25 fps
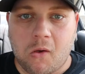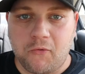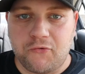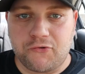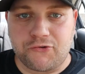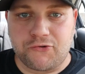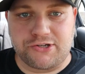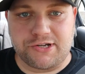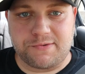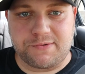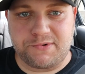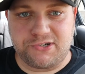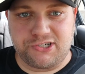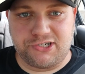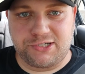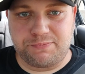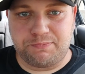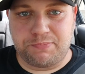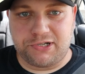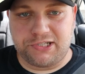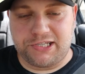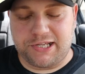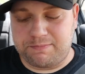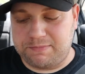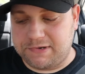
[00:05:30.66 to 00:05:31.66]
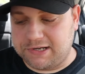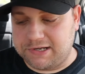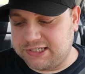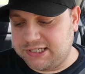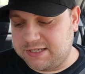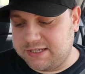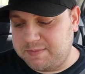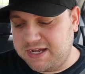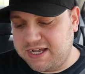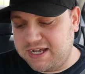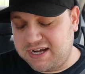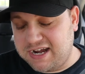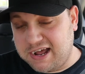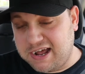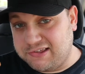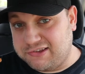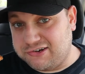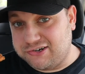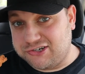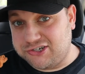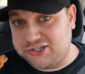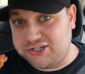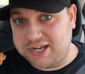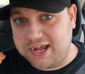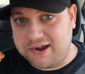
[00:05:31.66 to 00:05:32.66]
So someone just pulled up next to me and now
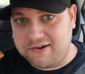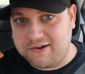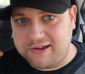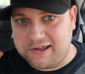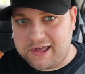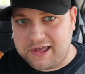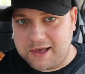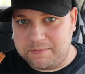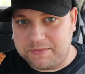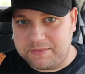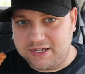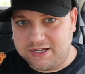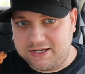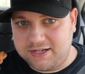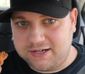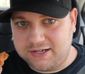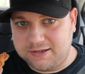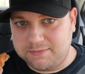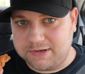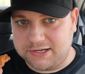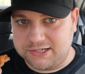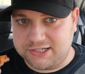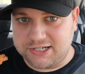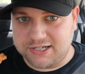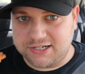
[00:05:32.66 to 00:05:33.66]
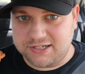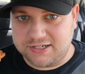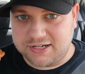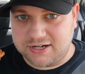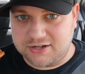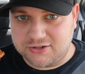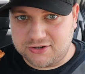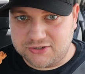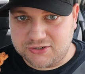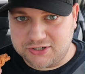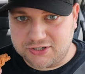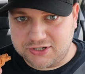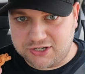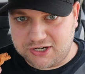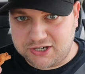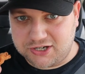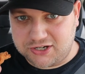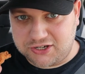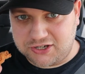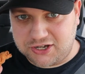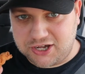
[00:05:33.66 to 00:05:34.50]
they're staring at me eating my chicken tenders looking at a